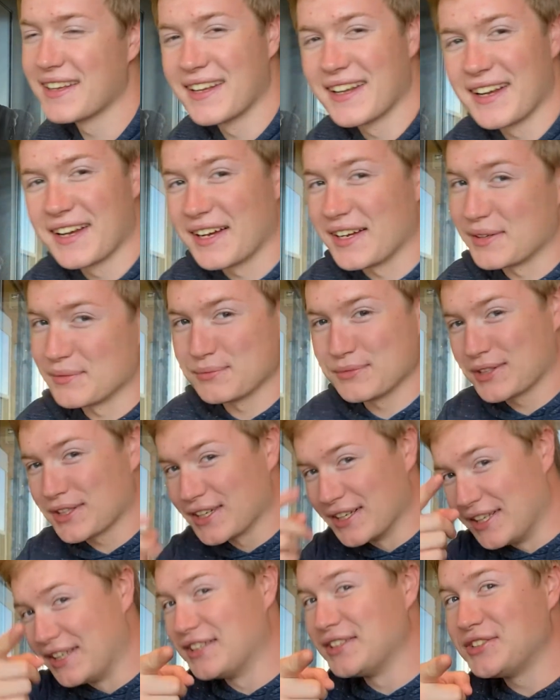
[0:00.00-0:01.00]

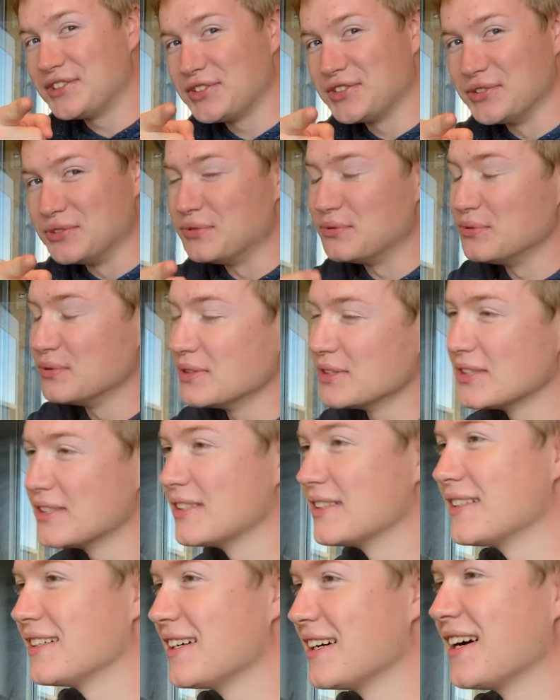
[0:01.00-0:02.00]
looking at you,
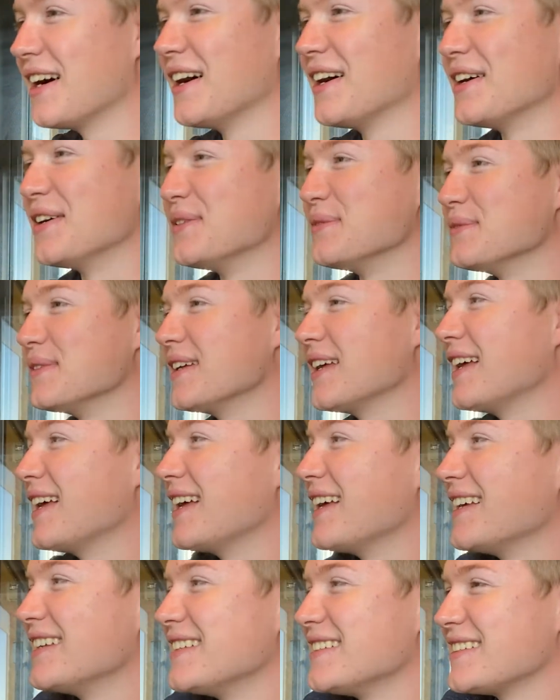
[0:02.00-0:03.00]

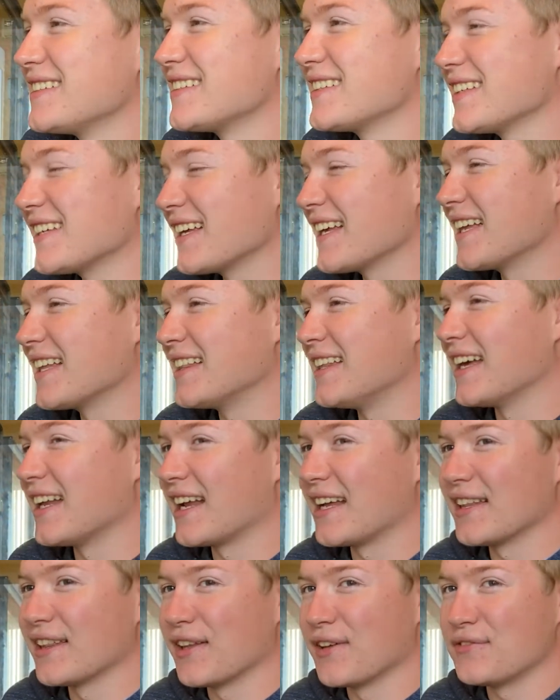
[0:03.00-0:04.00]
is that
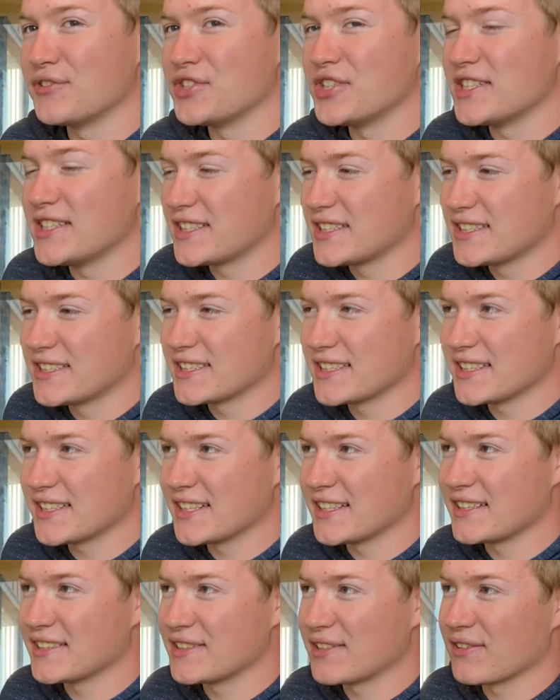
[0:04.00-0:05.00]
I love Jesus,
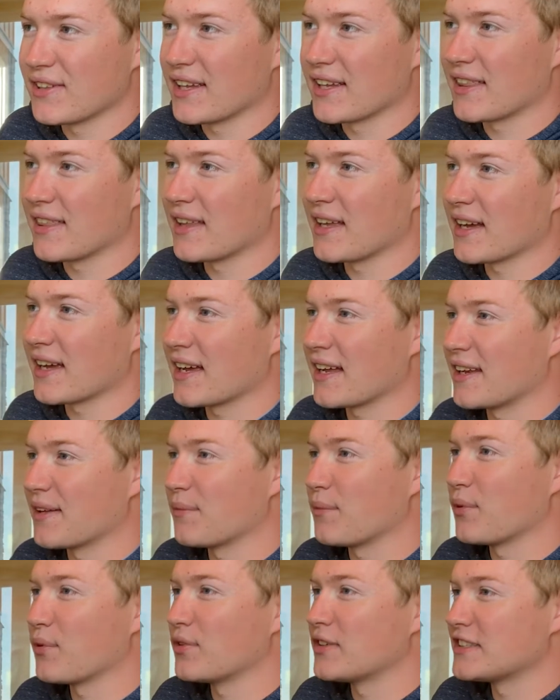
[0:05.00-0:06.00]
and so like that kind
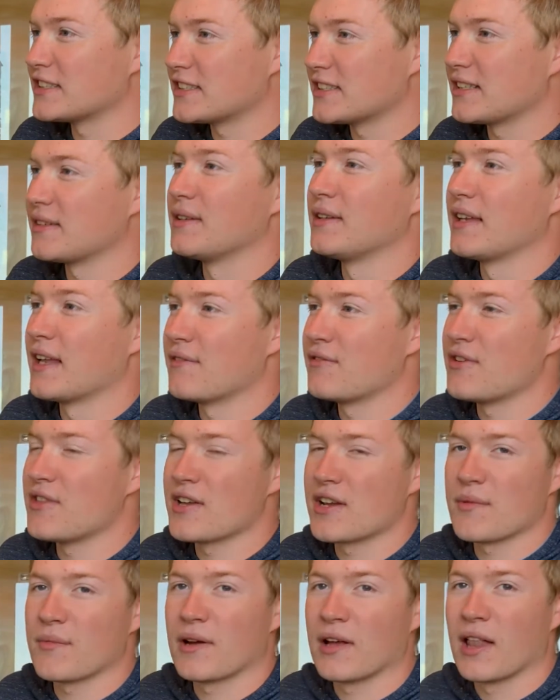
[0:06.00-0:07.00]
of pours into
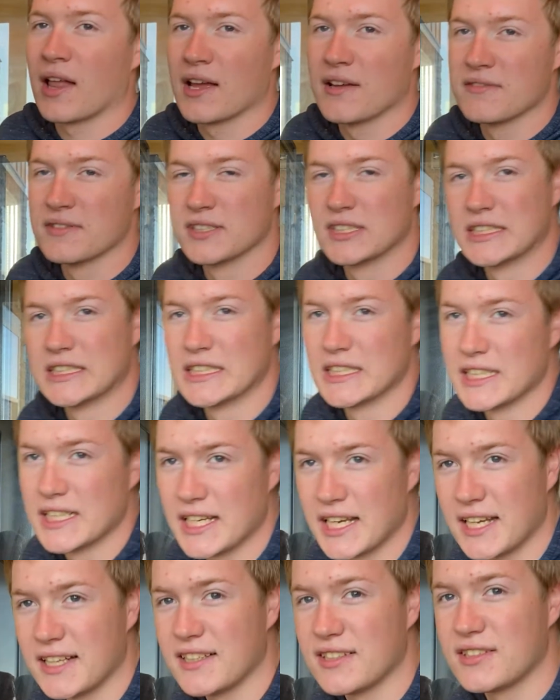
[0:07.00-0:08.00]
everything in my life.
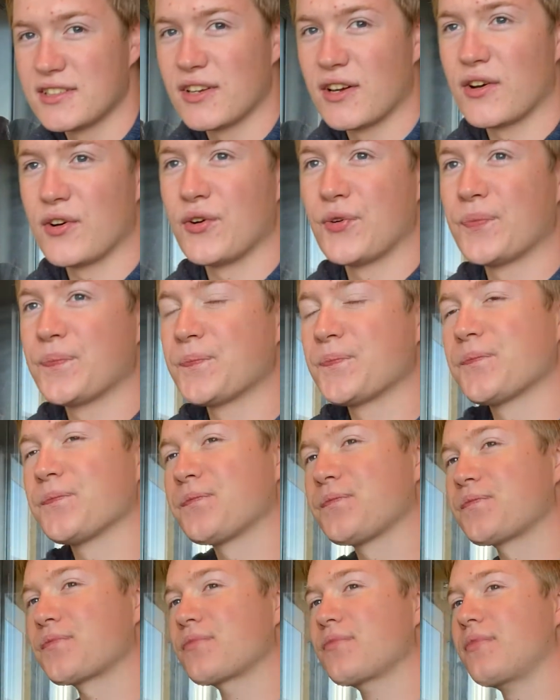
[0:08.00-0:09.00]
And so
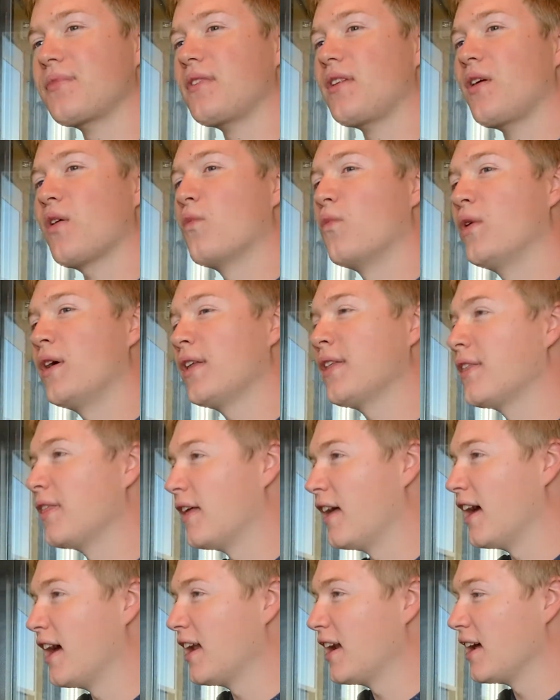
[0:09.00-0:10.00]
with
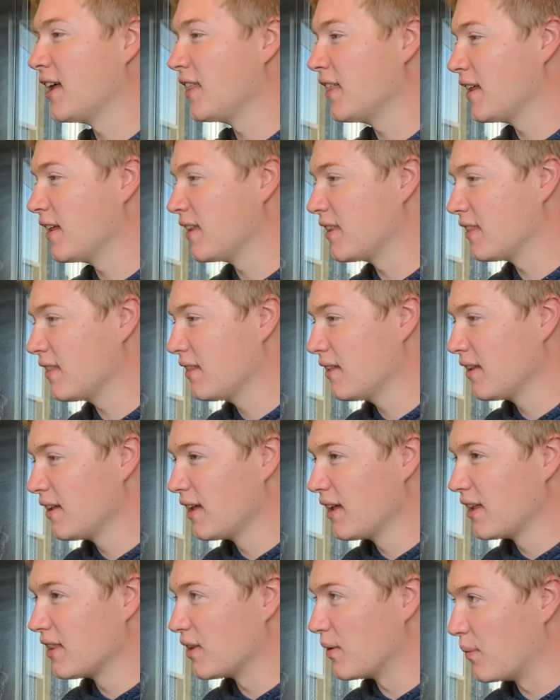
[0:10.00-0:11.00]
that, I think
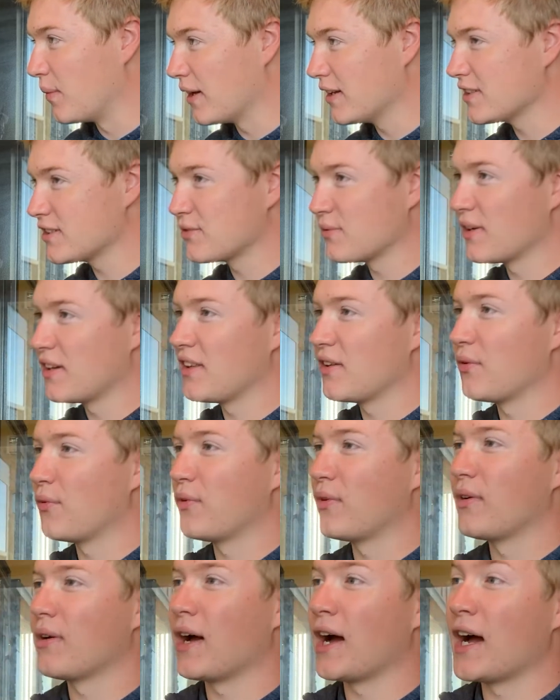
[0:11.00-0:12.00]
the best way
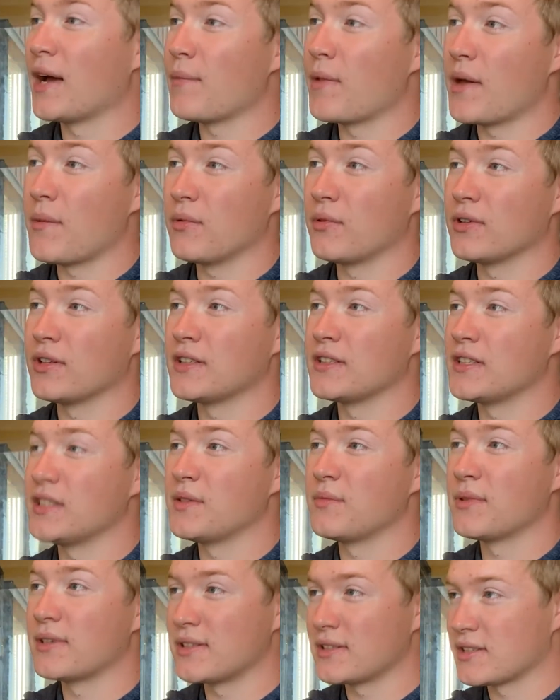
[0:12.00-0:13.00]
that I'm able to
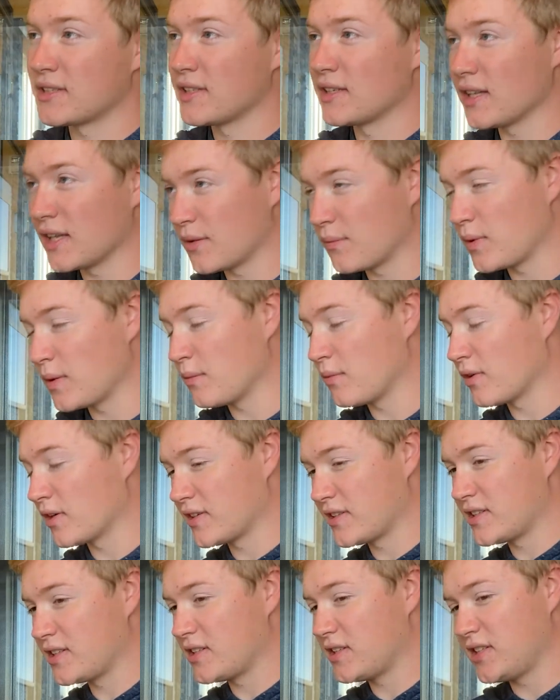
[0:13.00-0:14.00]
see personally, a lot of people
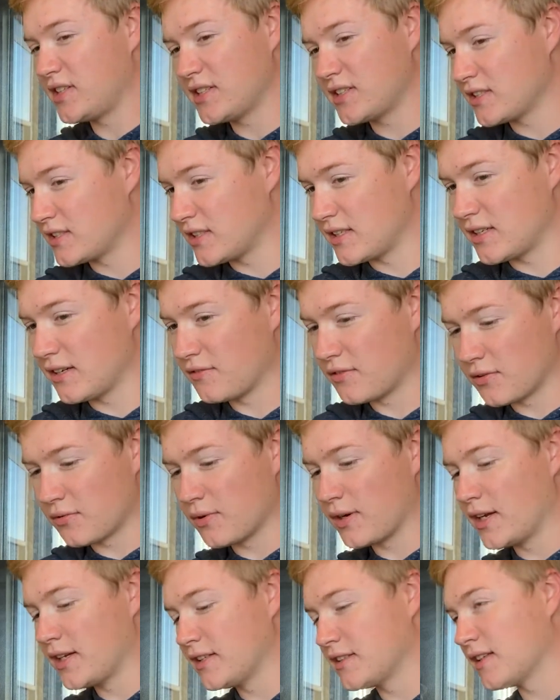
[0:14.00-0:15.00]
can see Jesus in different
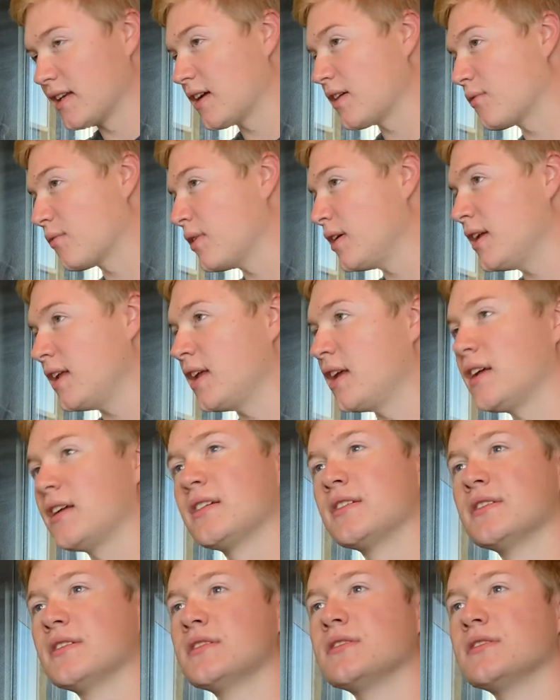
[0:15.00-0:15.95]
ways, like reading,